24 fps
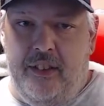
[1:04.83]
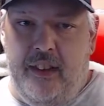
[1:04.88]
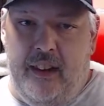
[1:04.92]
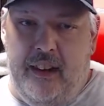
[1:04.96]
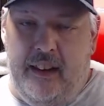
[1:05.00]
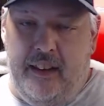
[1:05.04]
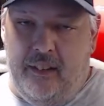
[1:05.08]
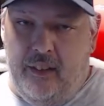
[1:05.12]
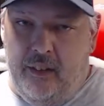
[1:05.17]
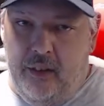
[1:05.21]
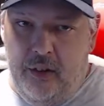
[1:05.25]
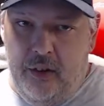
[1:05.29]

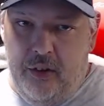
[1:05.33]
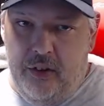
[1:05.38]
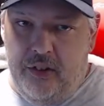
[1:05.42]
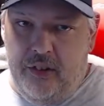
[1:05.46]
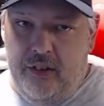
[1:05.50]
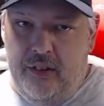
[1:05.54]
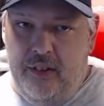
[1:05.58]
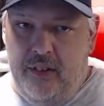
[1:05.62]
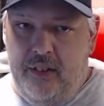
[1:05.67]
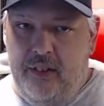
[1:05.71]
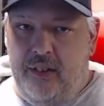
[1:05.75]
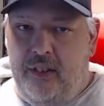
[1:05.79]
and
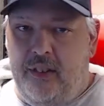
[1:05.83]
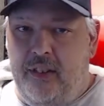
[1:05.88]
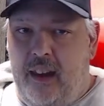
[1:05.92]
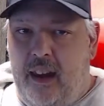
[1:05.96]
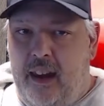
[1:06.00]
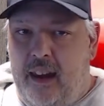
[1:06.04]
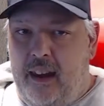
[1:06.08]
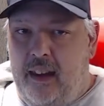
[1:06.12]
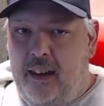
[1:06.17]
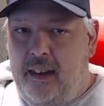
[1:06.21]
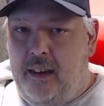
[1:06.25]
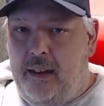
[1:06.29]
delusions
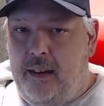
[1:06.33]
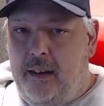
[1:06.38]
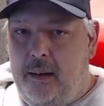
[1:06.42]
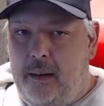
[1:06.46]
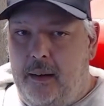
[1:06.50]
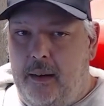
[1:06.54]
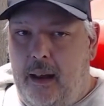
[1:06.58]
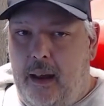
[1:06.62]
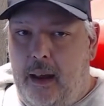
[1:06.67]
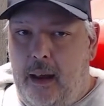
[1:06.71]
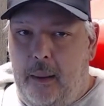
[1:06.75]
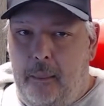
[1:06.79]
and
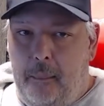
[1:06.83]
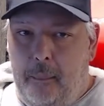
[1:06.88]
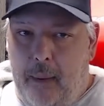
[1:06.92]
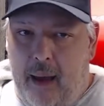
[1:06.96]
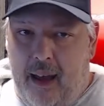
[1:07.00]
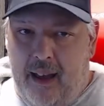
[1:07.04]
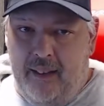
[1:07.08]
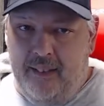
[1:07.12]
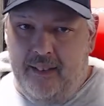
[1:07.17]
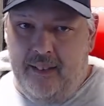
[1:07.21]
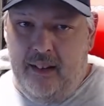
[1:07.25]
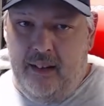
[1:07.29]

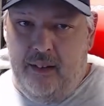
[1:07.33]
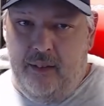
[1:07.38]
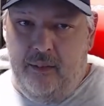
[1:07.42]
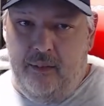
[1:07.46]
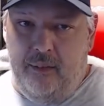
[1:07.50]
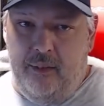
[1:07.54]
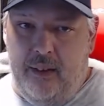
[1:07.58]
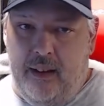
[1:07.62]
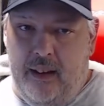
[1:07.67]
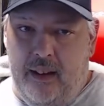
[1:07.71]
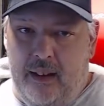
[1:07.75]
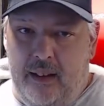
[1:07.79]

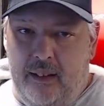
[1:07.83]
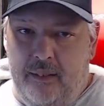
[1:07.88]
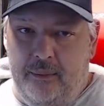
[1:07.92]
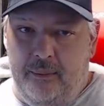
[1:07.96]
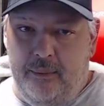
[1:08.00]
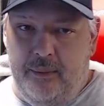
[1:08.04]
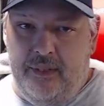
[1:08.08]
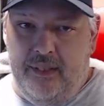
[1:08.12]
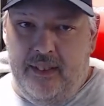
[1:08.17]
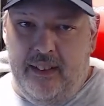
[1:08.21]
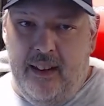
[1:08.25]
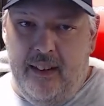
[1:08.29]
positive
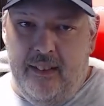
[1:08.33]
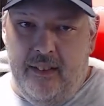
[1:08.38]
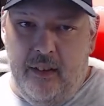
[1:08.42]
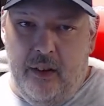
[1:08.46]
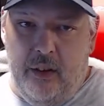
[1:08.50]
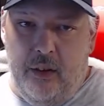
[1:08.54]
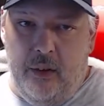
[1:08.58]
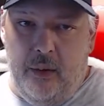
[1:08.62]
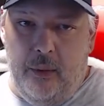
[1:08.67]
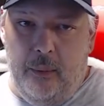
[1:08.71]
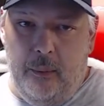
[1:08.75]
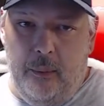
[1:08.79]

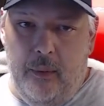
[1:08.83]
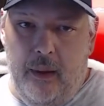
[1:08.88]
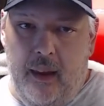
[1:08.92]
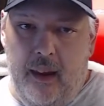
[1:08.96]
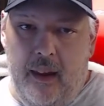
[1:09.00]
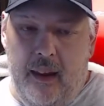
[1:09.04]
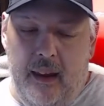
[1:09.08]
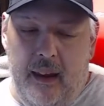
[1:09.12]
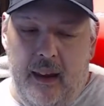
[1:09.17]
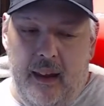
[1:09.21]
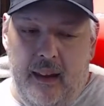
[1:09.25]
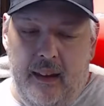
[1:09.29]
schizo
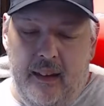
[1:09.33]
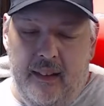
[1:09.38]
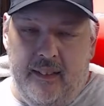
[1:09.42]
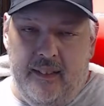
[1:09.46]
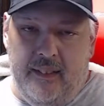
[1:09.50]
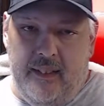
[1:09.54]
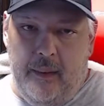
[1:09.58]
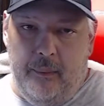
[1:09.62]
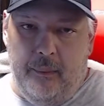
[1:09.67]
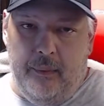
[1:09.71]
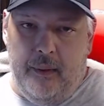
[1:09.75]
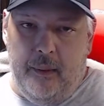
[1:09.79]

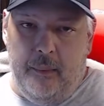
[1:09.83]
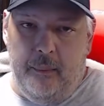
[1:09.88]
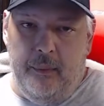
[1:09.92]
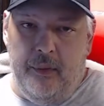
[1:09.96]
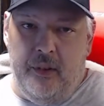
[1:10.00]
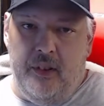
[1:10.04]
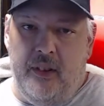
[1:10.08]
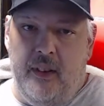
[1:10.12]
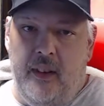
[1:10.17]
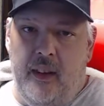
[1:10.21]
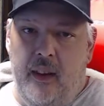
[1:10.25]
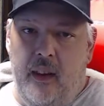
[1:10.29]

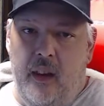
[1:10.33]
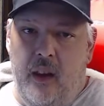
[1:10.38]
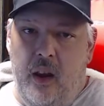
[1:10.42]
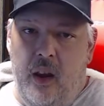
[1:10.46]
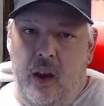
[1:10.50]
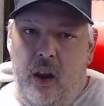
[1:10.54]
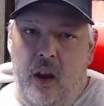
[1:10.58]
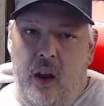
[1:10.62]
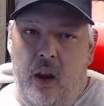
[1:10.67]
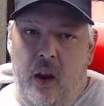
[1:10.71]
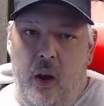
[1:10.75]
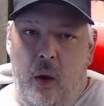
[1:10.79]
symptoms
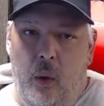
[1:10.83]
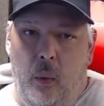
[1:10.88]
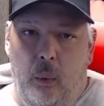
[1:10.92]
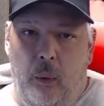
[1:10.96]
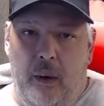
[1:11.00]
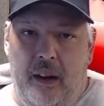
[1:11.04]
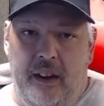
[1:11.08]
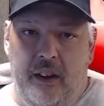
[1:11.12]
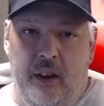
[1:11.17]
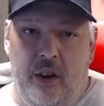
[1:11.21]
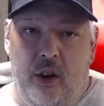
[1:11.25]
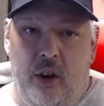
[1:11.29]

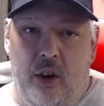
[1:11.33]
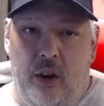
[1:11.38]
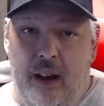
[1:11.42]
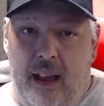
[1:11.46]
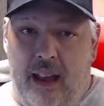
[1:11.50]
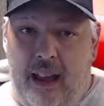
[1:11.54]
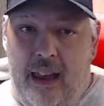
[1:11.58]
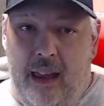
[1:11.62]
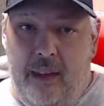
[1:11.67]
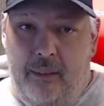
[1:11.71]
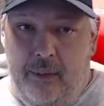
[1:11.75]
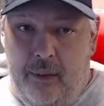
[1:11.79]
when you're
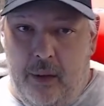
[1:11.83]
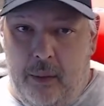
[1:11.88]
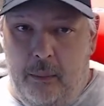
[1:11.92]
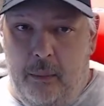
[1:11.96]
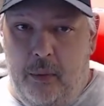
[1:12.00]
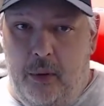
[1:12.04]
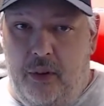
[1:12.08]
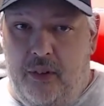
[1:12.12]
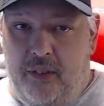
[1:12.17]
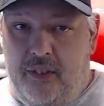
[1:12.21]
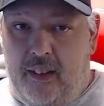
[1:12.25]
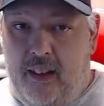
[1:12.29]
not having a
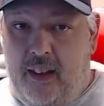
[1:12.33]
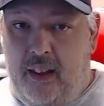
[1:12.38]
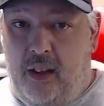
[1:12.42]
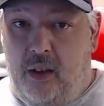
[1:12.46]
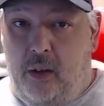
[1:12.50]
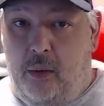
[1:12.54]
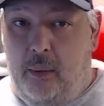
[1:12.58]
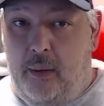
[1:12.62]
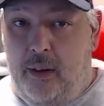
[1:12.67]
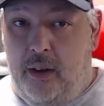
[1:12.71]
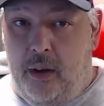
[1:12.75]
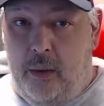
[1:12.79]
mood
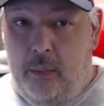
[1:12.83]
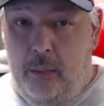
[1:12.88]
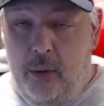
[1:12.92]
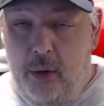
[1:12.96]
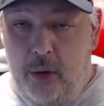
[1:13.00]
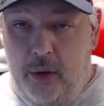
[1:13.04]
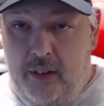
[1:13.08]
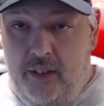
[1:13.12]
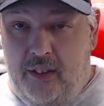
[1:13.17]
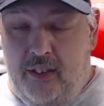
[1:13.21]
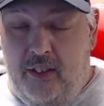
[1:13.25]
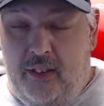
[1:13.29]
cycle. When your
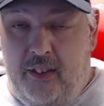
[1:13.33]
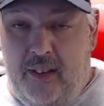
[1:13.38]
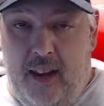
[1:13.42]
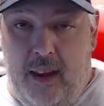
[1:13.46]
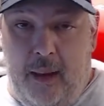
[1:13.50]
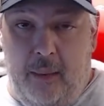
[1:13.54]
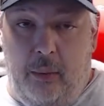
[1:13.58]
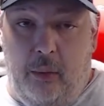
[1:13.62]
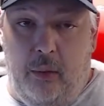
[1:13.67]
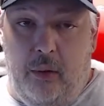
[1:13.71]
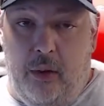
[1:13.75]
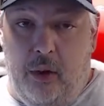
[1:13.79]
mood is
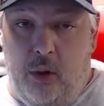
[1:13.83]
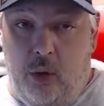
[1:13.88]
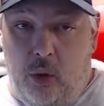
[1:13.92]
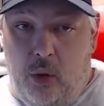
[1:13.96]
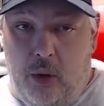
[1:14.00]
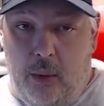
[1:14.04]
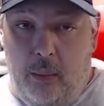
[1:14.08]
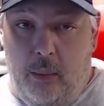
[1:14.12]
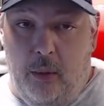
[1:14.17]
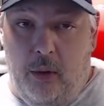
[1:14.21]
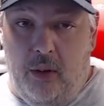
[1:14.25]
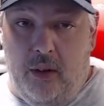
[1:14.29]
stable and
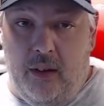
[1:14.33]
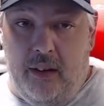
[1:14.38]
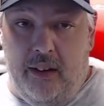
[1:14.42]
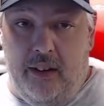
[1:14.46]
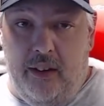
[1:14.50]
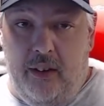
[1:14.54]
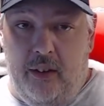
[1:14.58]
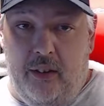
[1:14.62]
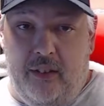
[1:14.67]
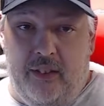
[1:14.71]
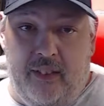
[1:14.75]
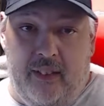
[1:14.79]
normal,
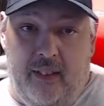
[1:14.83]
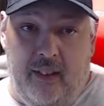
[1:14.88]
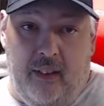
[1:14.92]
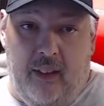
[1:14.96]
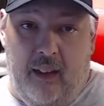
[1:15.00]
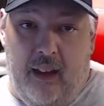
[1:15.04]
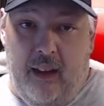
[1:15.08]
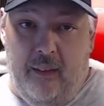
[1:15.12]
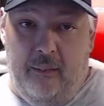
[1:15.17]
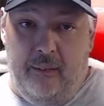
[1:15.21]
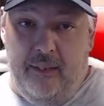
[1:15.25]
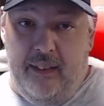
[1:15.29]
you still
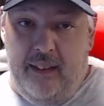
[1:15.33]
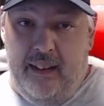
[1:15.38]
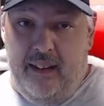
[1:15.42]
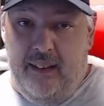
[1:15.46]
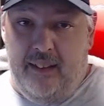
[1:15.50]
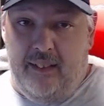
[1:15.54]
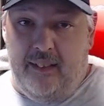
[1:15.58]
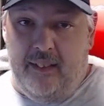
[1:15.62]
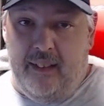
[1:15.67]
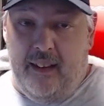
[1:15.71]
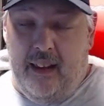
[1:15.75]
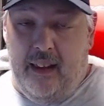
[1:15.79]
have
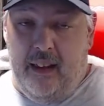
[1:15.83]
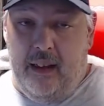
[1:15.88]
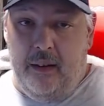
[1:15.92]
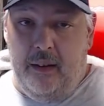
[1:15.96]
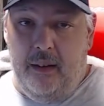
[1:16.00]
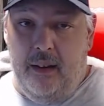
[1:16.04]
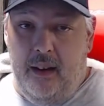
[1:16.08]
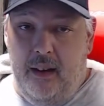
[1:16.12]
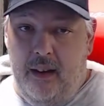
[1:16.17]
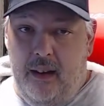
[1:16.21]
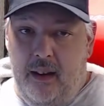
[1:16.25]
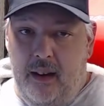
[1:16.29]
these
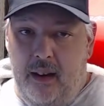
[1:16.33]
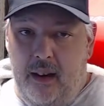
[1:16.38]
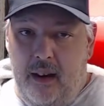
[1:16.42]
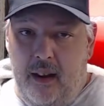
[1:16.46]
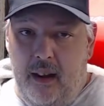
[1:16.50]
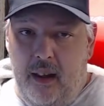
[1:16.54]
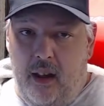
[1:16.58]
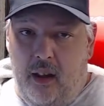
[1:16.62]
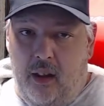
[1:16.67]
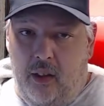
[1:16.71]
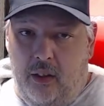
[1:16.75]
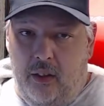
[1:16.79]

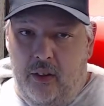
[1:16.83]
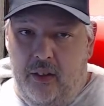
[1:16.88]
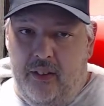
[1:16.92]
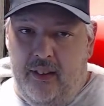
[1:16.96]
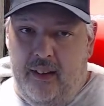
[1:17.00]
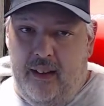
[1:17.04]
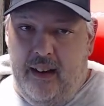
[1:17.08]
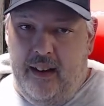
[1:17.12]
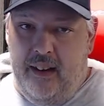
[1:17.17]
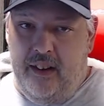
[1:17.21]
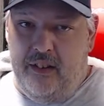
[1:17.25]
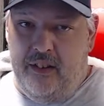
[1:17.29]

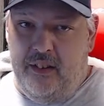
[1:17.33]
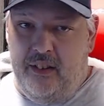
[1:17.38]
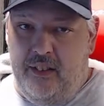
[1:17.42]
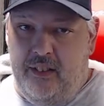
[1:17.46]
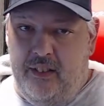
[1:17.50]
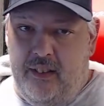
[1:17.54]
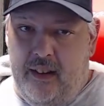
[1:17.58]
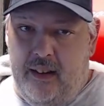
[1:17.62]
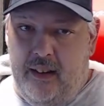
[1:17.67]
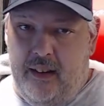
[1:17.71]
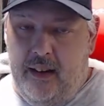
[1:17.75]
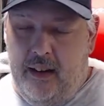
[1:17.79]

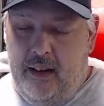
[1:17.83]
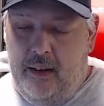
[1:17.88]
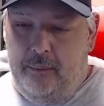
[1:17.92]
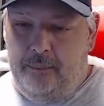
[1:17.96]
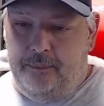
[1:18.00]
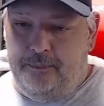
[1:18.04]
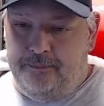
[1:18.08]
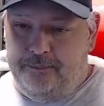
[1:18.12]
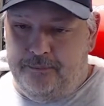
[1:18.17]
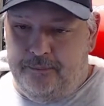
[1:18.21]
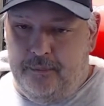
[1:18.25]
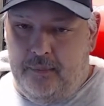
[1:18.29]
hallucinations and
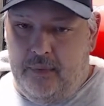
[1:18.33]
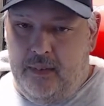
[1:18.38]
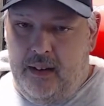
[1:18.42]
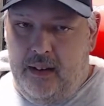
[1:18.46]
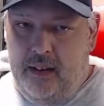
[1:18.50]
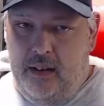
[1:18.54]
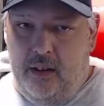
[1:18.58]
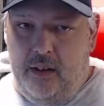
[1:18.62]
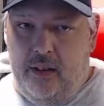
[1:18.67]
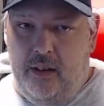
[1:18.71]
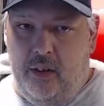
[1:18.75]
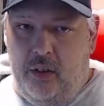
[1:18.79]

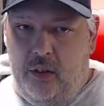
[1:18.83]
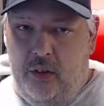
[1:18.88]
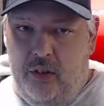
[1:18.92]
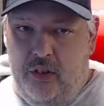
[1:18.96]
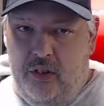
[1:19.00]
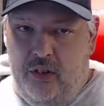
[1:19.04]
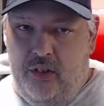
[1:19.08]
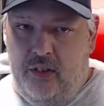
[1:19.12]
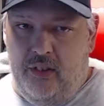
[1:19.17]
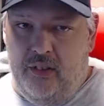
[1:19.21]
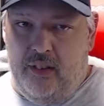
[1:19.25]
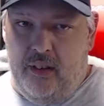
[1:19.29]

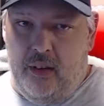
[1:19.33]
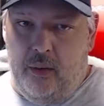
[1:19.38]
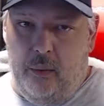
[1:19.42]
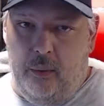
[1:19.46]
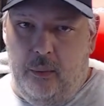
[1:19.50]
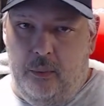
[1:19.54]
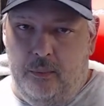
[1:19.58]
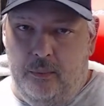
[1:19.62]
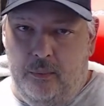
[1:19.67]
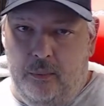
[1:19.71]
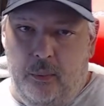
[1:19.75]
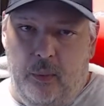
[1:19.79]
delusions
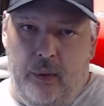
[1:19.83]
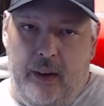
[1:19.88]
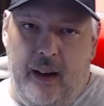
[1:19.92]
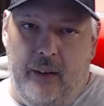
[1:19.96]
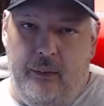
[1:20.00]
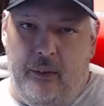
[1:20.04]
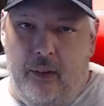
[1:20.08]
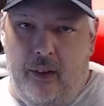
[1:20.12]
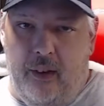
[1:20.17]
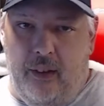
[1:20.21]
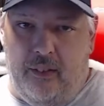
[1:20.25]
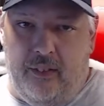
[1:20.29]
and
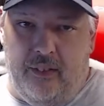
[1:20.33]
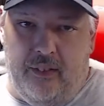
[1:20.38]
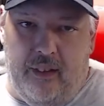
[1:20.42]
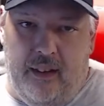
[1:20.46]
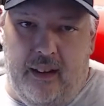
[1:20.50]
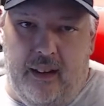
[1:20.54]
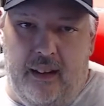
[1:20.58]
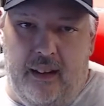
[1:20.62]
whatever else